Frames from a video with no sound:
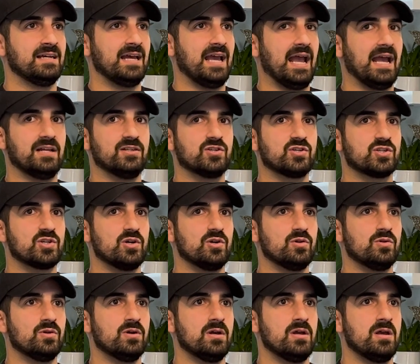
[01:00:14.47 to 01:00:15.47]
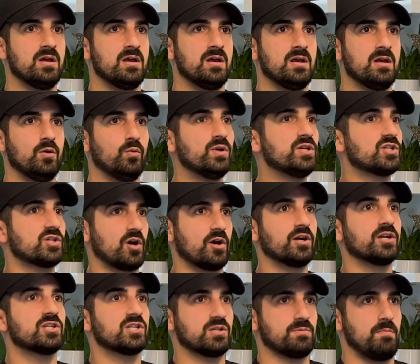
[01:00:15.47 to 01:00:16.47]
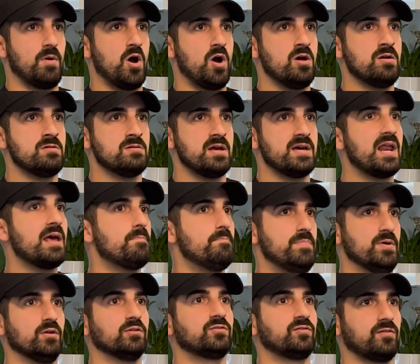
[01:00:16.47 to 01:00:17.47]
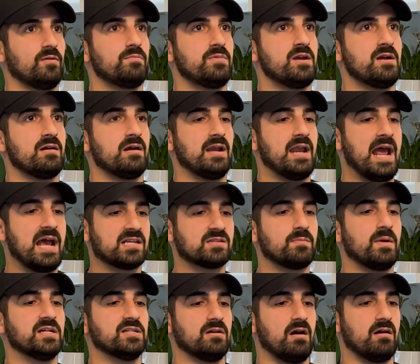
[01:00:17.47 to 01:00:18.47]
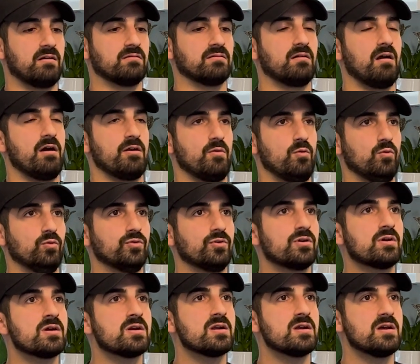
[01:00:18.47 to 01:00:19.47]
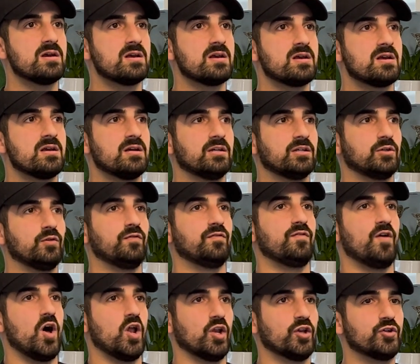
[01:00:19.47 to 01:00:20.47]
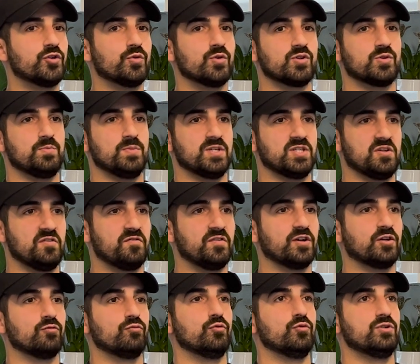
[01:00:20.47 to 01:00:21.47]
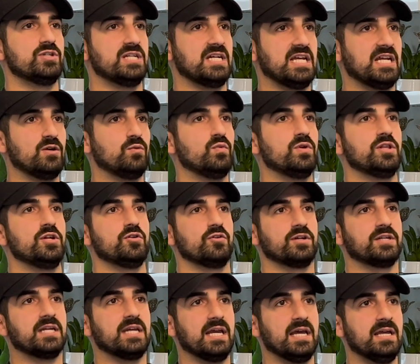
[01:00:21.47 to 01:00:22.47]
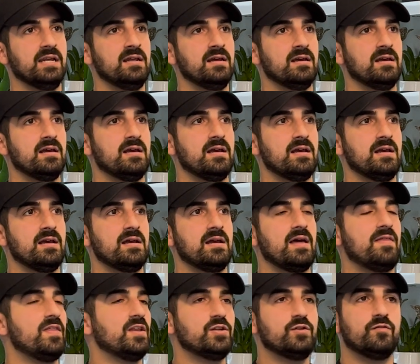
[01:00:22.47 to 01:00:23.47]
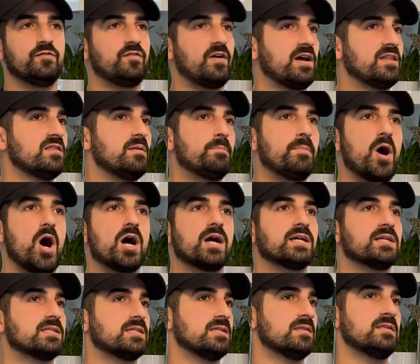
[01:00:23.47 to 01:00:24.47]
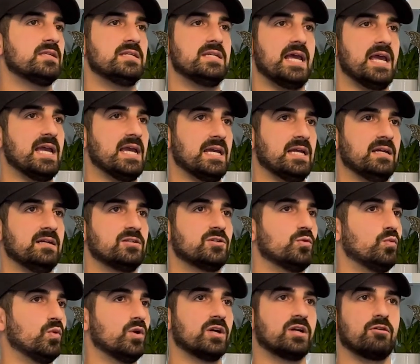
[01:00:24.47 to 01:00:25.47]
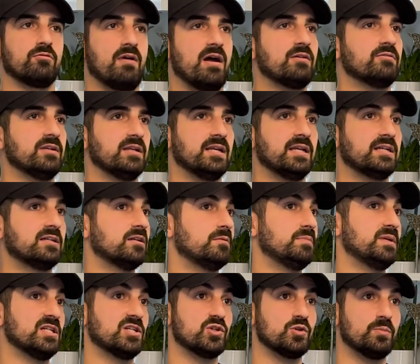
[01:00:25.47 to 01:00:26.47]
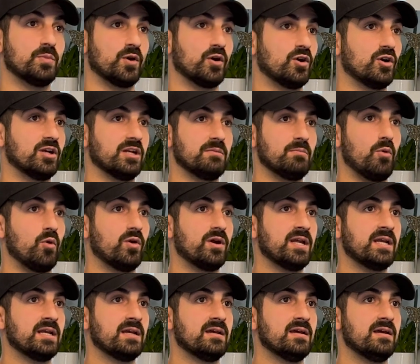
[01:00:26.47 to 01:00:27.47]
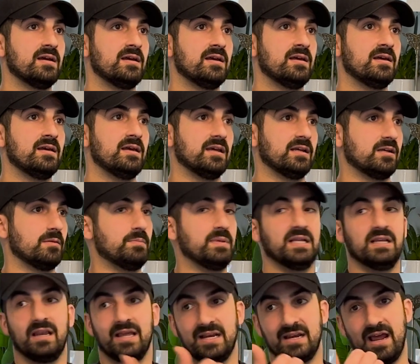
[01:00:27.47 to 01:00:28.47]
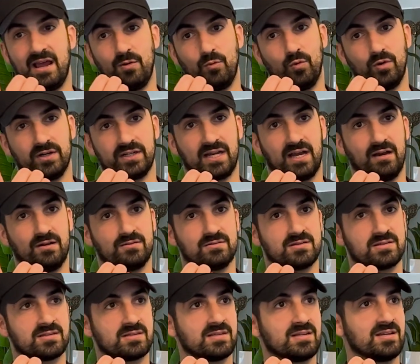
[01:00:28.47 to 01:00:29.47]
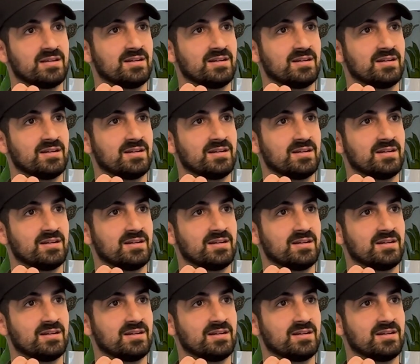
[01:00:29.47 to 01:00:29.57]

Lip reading: And so we started small, and I built from there. And as my daughter got older, you fall into a specific routine with your kid, and then you find the pockets in the day to work around it. It could be super early morning. It could be late night workouts